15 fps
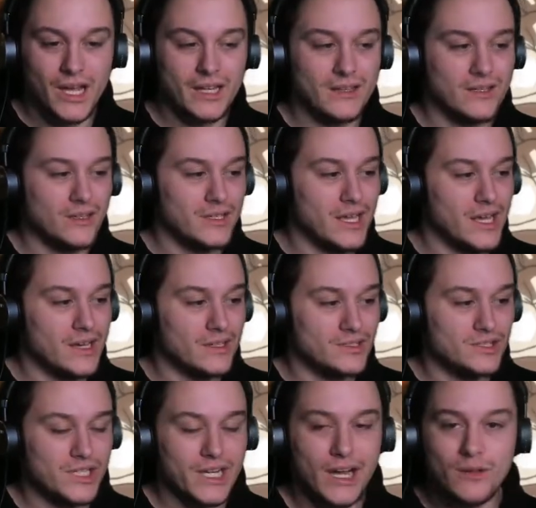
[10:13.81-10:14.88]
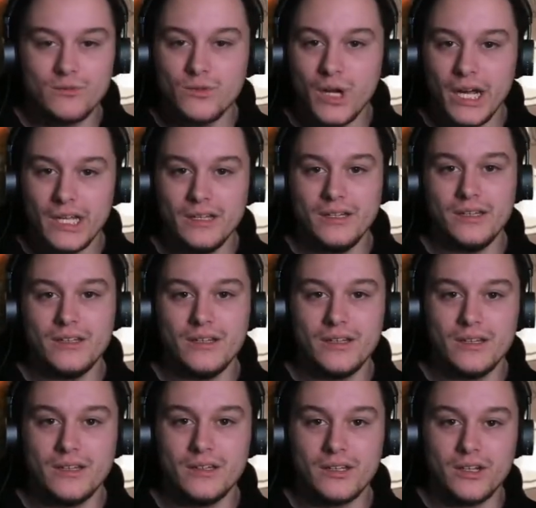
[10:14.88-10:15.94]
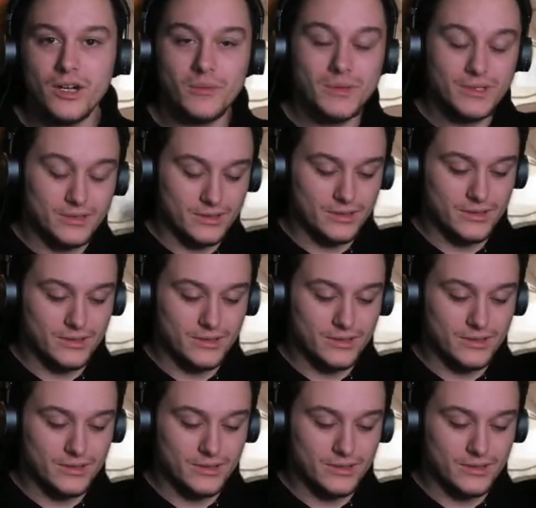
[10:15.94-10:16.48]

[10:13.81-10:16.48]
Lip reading: And yeah, check out Ryan in the comment.